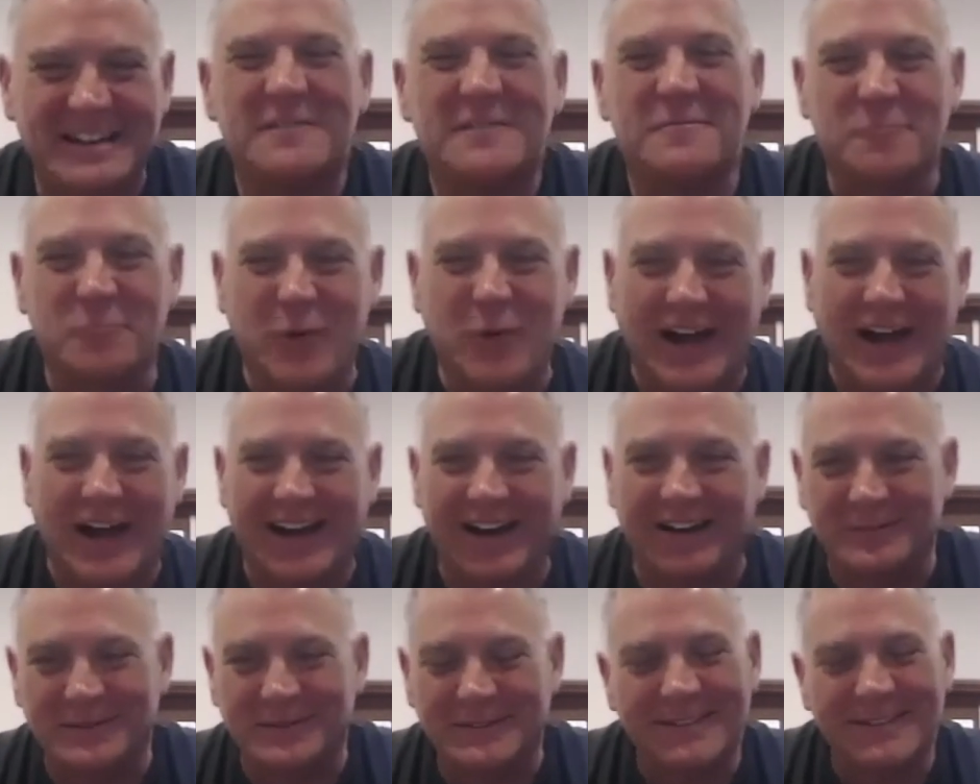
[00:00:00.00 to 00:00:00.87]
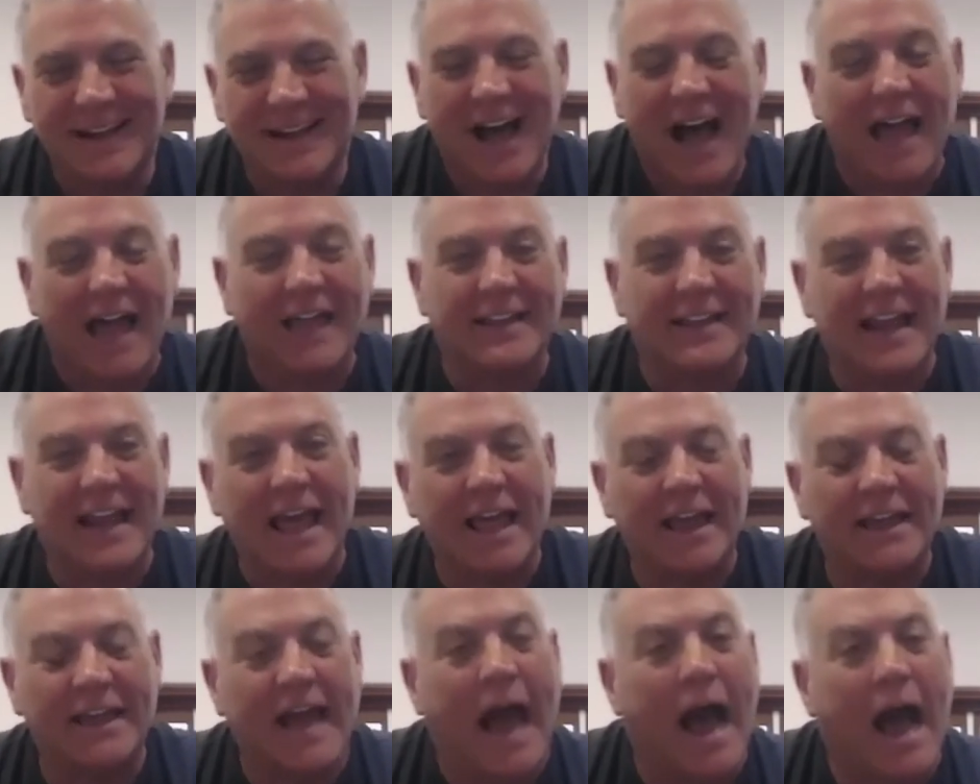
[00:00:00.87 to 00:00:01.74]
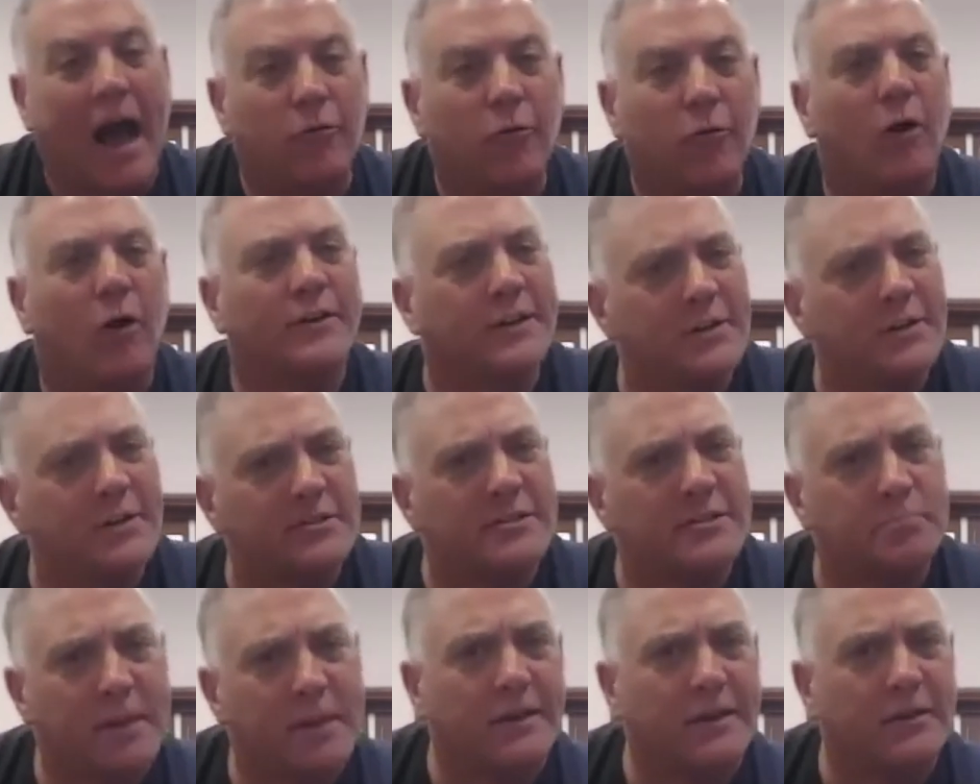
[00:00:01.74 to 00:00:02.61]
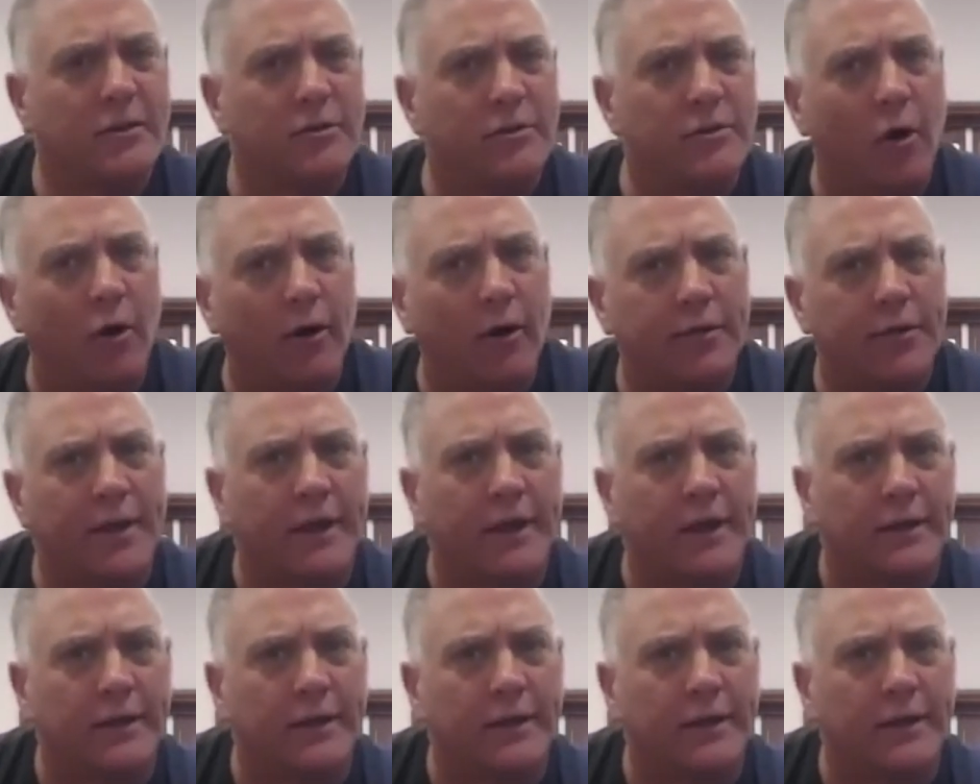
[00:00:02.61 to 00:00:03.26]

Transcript: Wow. And how long did you spend in New York then?